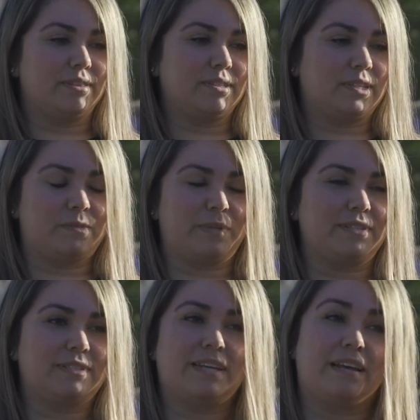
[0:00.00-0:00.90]
the
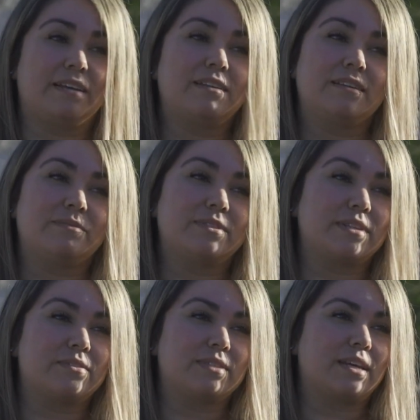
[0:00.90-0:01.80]
suspect's dad. He was
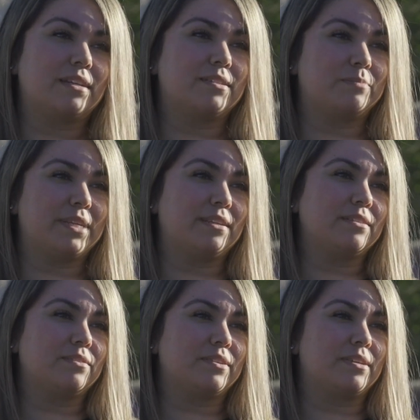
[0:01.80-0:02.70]
outside
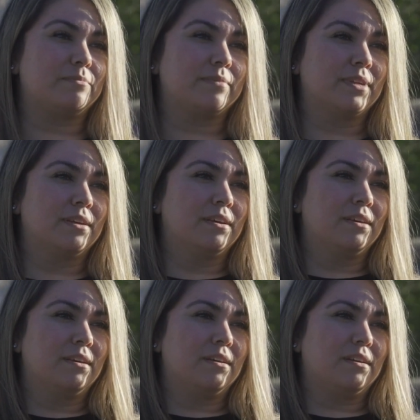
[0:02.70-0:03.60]
speaking to him.
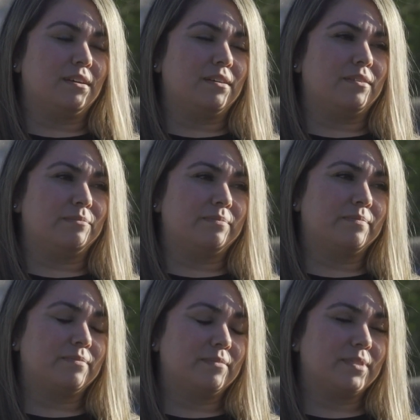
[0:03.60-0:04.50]
Um,
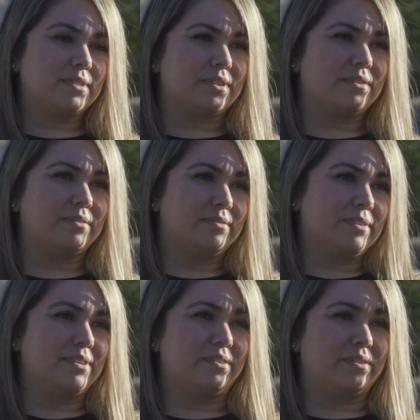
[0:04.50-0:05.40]
so,
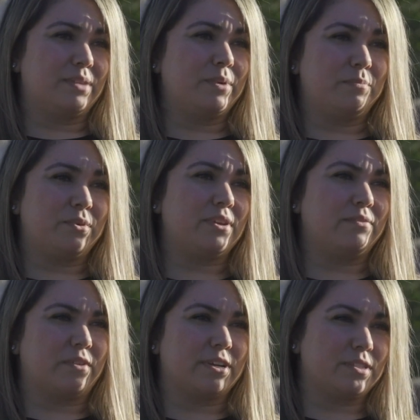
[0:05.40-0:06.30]
you know, they went pretty
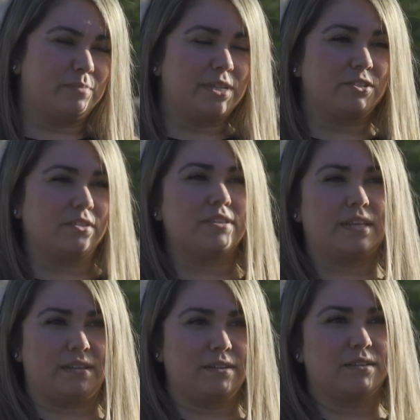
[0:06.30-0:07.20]
far to make sure
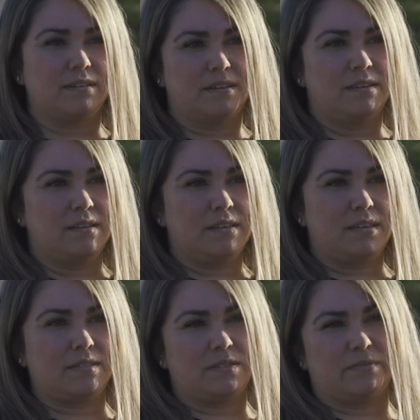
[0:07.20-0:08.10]
that
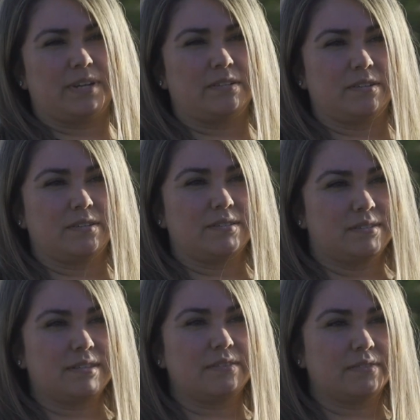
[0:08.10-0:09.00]
he surrendered
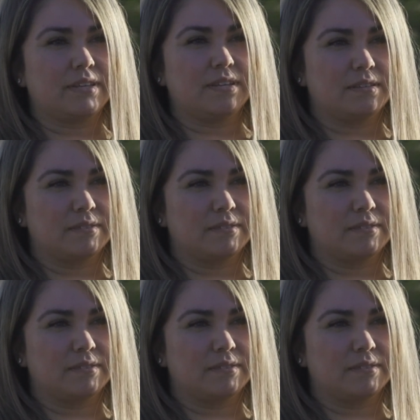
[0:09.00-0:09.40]
safely.